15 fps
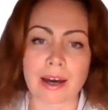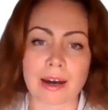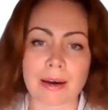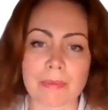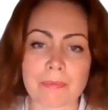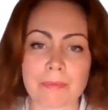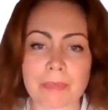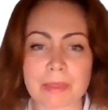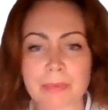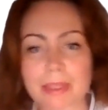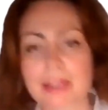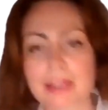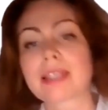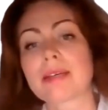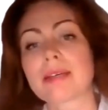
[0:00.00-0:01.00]
But
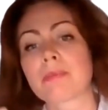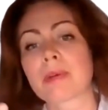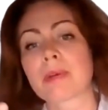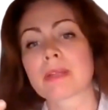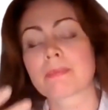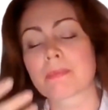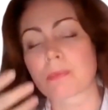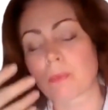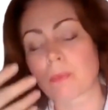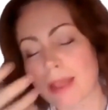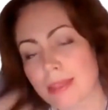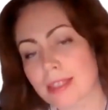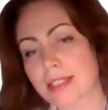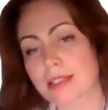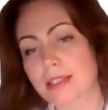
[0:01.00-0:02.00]

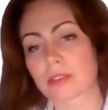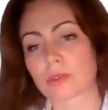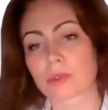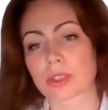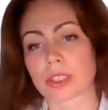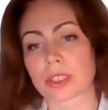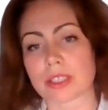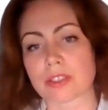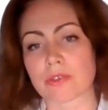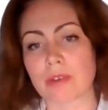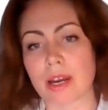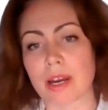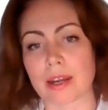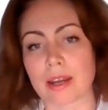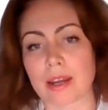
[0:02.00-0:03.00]
when the solution
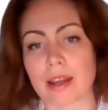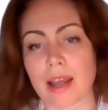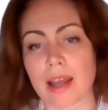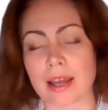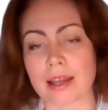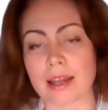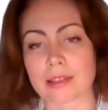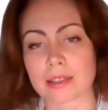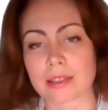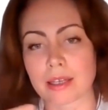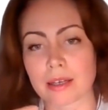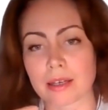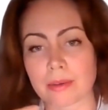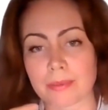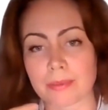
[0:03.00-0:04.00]
is ready and
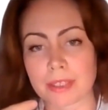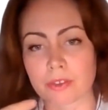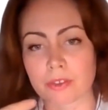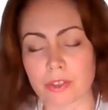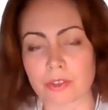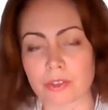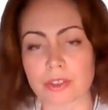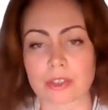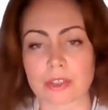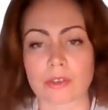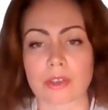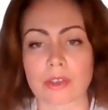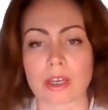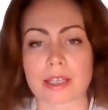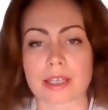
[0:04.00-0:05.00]
we introduce
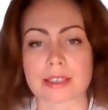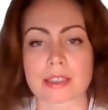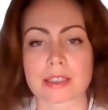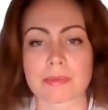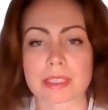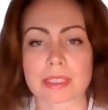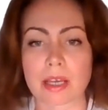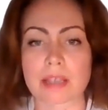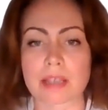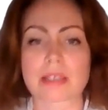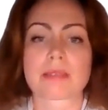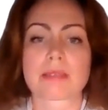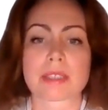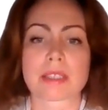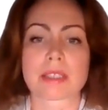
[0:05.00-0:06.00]
it to the customers
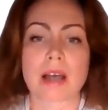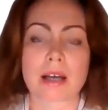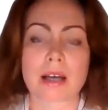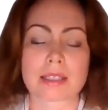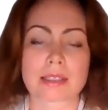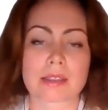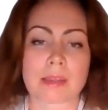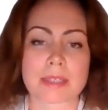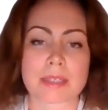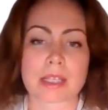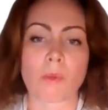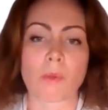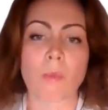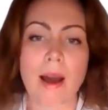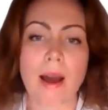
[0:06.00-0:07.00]
ask
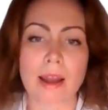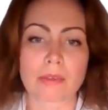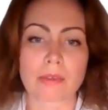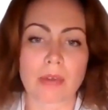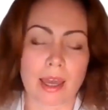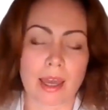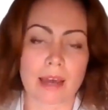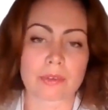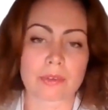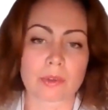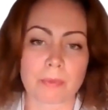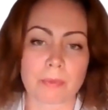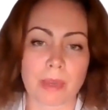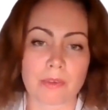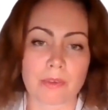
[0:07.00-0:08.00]
themselves, why do I have
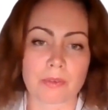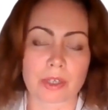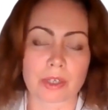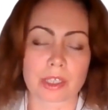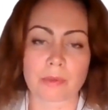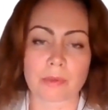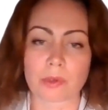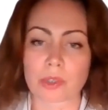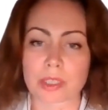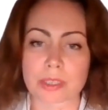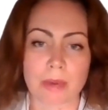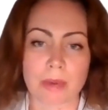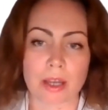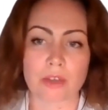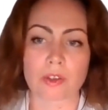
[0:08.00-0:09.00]
to pay for it? What
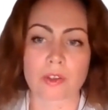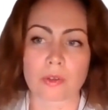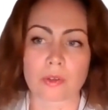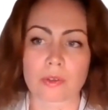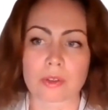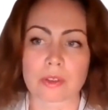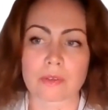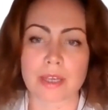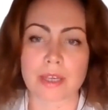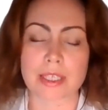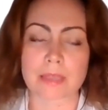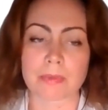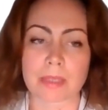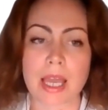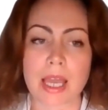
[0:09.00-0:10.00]
is my return on
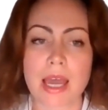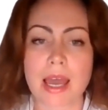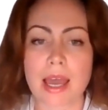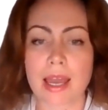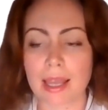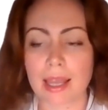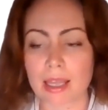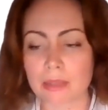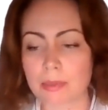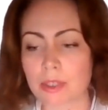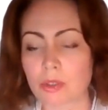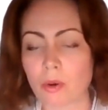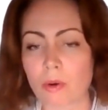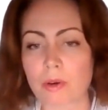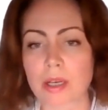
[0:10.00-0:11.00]
investment? Can
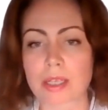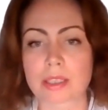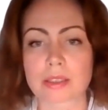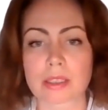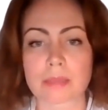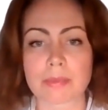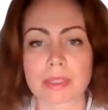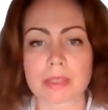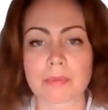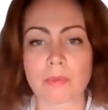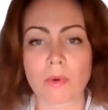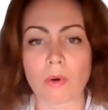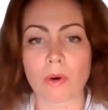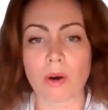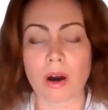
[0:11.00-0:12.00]
we talk a little bit
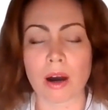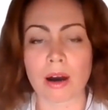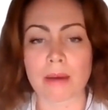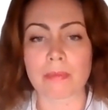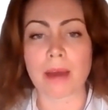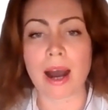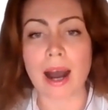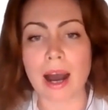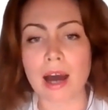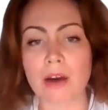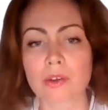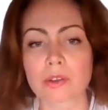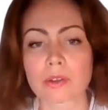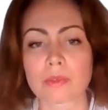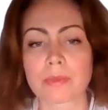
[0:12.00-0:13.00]
more?
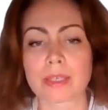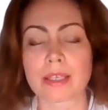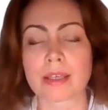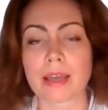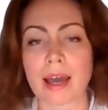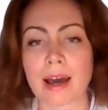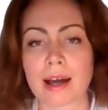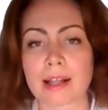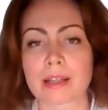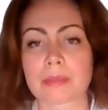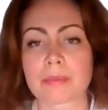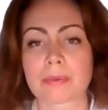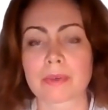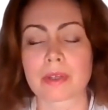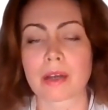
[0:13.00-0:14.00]
How do we
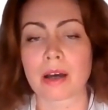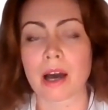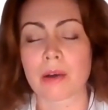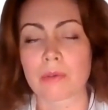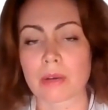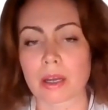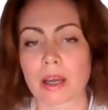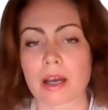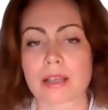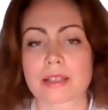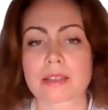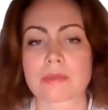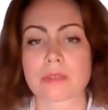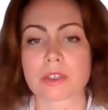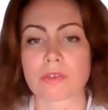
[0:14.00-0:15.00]
help our
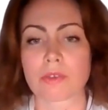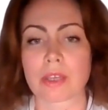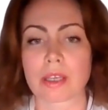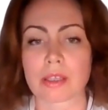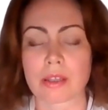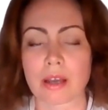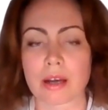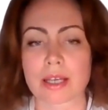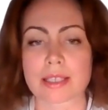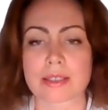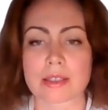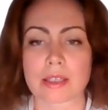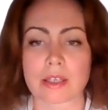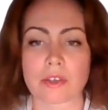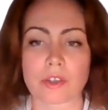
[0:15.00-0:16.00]
customers
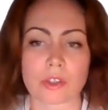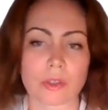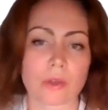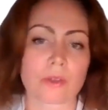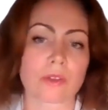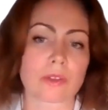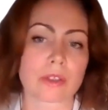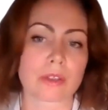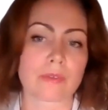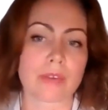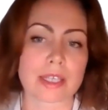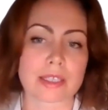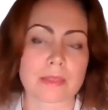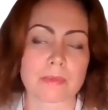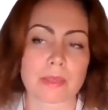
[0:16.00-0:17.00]
realize their return on
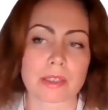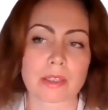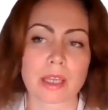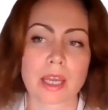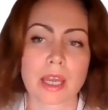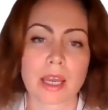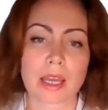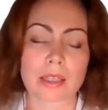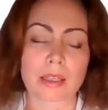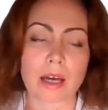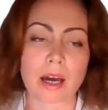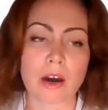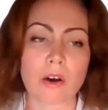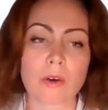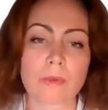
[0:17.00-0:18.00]
investment, and
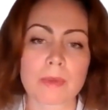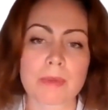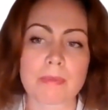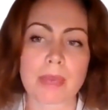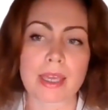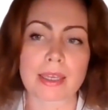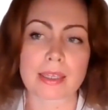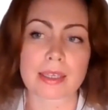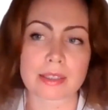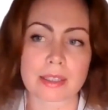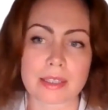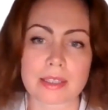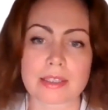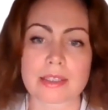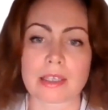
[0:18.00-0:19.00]
how we make
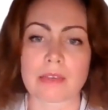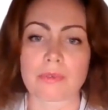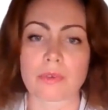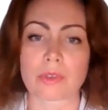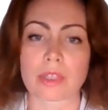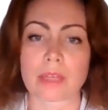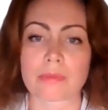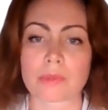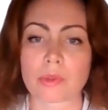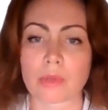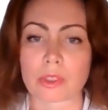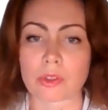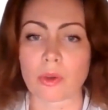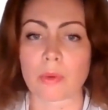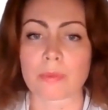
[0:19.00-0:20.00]
it easier for them
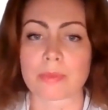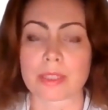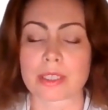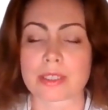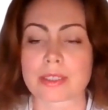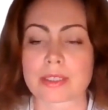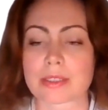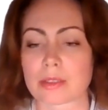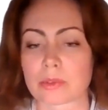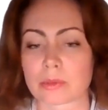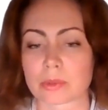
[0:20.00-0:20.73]
to adopt these